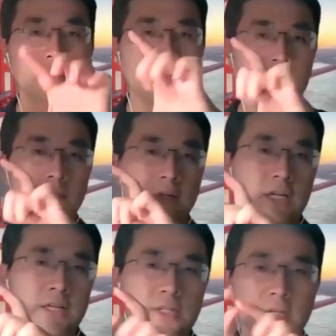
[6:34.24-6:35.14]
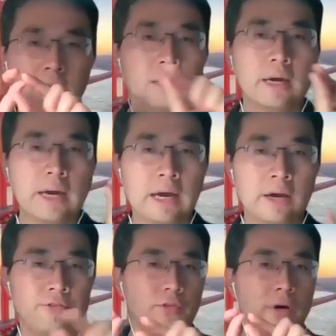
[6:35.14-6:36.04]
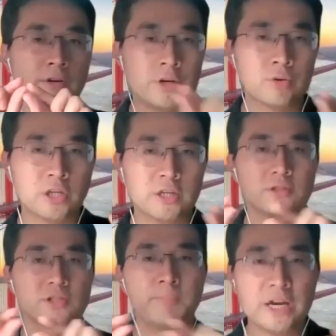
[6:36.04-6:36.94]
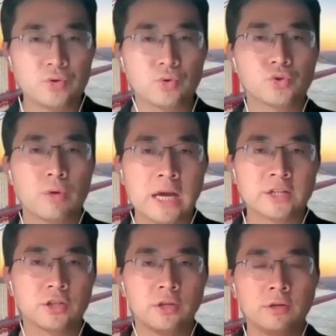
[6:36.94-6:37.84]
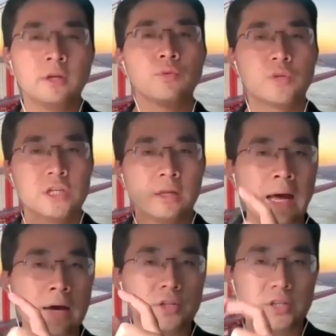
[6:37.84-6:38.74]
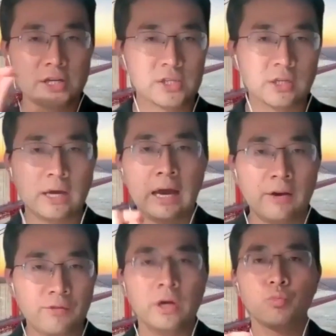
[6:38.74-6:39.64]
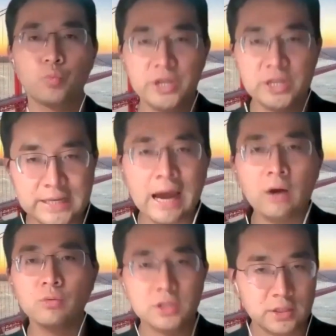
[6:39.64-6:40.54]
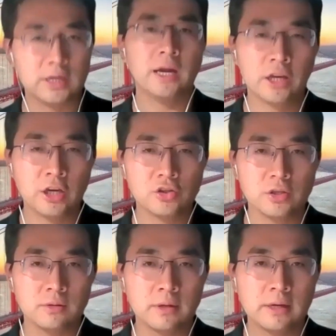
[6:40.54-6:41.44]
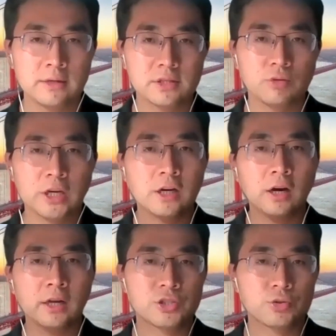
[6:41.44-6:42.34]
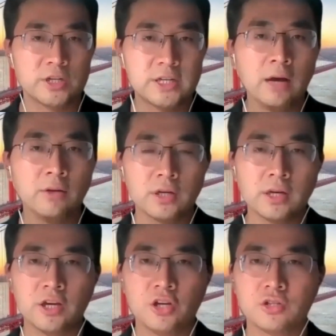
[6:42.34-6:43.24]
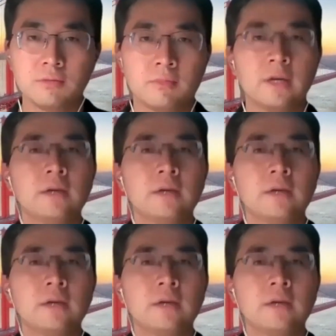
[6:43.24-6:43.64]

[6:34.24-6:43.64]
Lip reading: the disk have a very special structure which allow the disk to have redundant adhesion. So we call this redundant adhesion